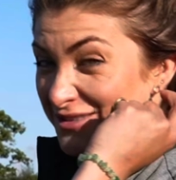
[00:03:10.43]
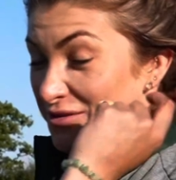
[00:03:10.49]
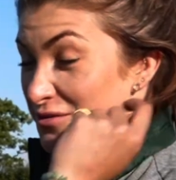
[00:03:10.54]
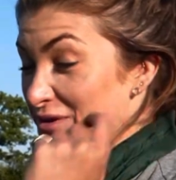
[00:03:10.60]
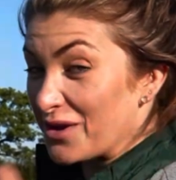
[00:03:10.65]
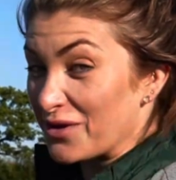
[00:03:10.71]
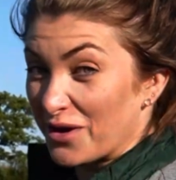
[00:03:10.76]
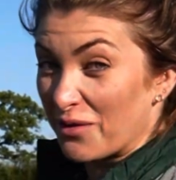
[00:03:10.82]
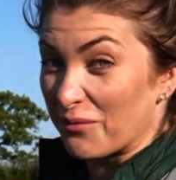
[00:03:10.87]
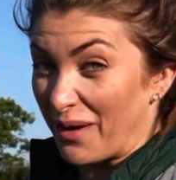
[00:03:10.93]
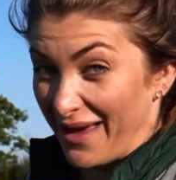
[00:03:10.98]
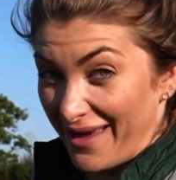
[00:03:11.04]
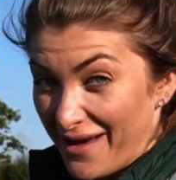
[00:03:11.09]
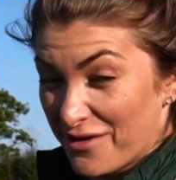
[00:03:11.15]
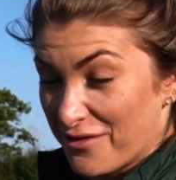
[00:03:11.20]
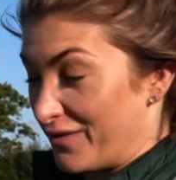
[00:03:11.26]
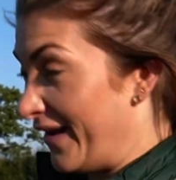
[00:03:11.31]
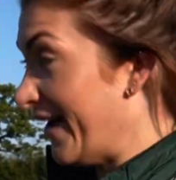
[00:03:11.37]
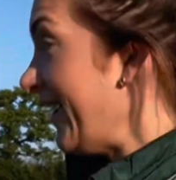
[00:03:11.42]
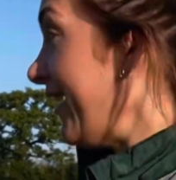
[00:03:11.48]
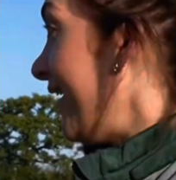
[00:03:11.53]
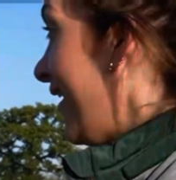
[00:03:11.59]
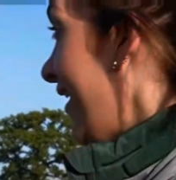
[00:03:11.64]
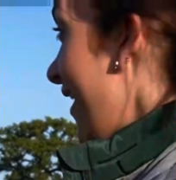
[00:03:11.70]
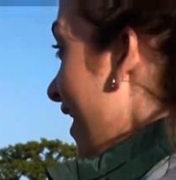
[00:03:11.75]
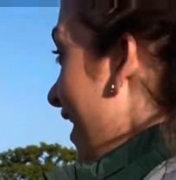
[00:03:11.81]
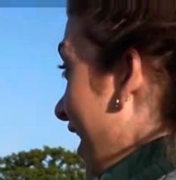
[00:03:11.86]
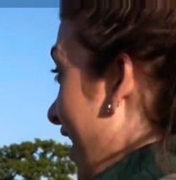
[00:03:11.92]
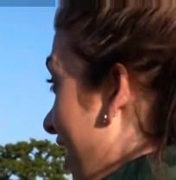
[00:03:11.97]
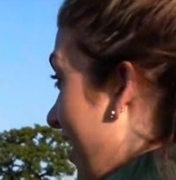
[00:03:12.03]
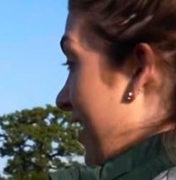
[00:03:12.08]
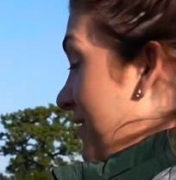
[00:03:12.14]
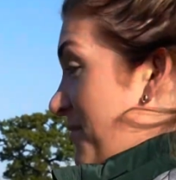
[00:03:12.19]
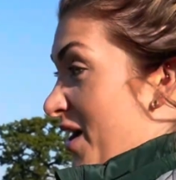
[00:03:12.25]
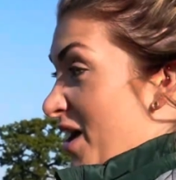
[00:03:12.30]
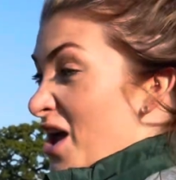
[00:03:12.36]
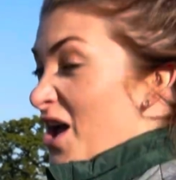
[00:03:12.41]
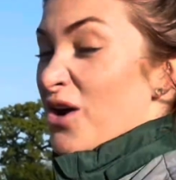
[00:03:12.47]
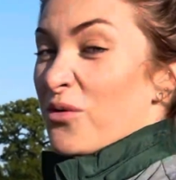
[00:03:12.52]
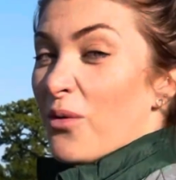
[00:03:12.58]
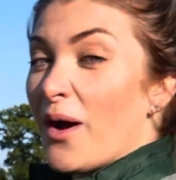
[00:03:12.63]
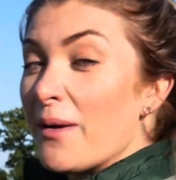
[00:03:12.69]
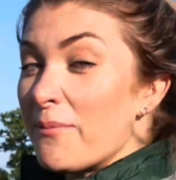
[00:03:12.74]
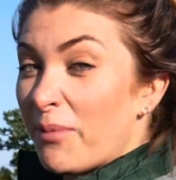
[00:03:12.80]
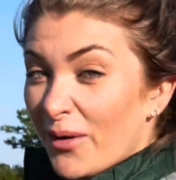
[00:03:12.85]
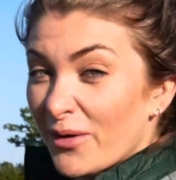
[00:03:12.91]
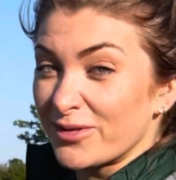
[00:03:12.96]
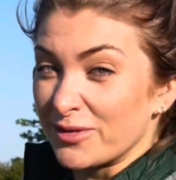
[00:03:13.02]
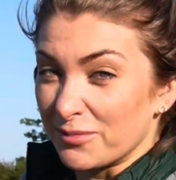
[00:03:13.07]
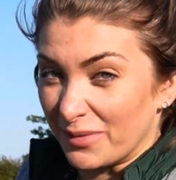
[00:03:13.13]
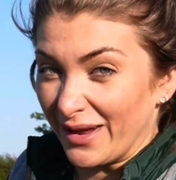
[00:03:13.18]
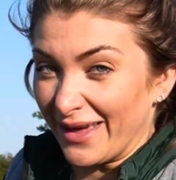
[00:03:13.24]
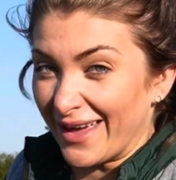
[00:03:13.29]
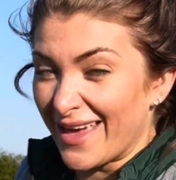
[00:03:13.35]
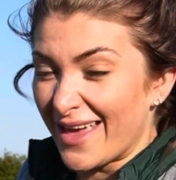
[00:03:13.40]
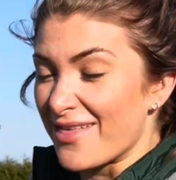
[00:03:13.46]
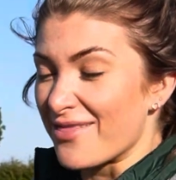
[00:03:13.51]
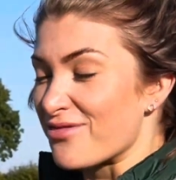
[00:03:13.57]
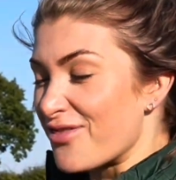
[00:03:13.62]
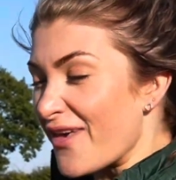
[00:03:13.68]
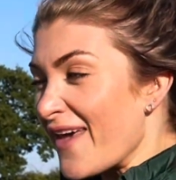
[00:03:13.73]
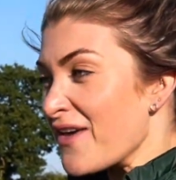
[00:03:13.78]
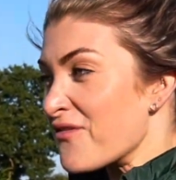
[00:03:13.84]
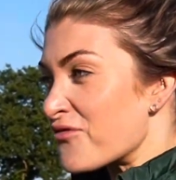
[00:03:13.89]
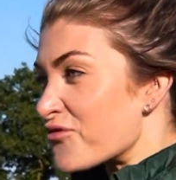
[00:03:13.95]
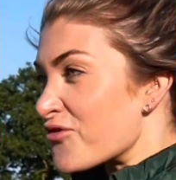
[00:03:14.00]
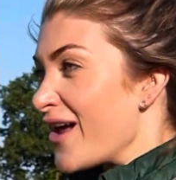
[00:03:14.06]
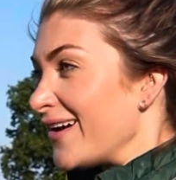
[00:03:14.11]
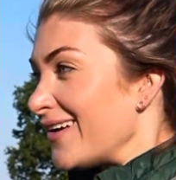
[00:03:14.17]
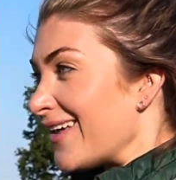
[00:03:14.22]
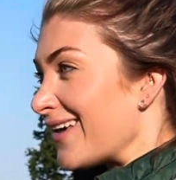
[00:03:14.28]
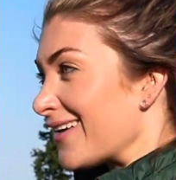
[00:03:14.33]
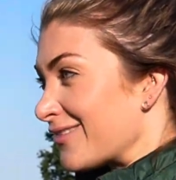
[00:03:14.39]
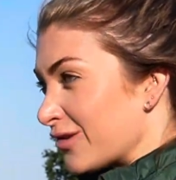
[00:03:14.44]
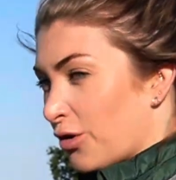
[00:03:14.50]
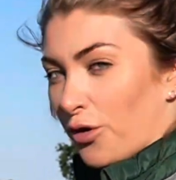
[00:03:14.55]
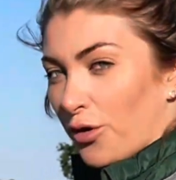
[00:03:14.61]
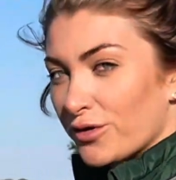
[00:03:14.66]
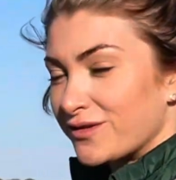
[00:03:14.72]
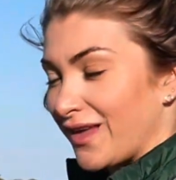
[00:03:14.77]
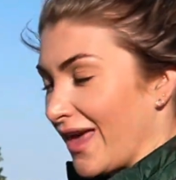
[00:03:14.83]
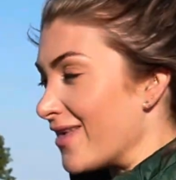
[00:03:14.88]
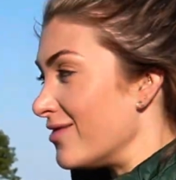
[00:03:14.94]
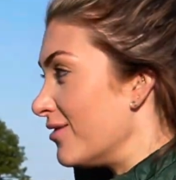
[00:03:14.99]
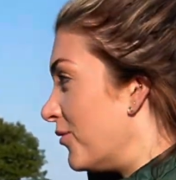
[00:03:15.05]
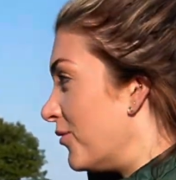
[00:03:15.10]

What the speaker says: already on her way over. Quite possibly the friendliest horse in the